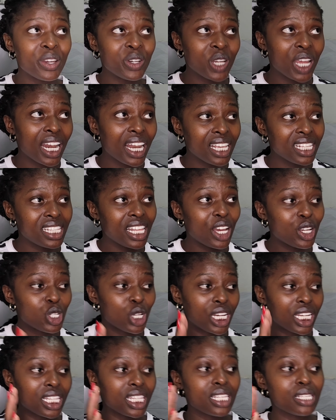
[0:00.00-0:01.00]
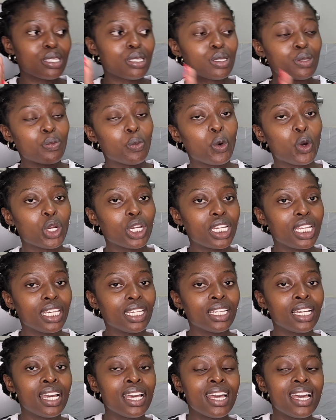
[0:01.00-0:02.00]
realized actually this
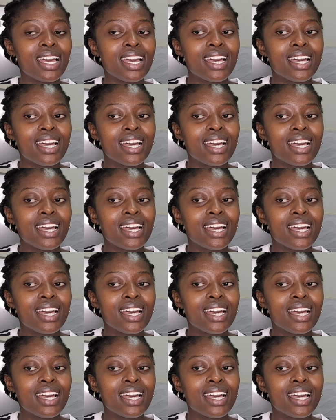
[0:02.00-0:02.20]
morning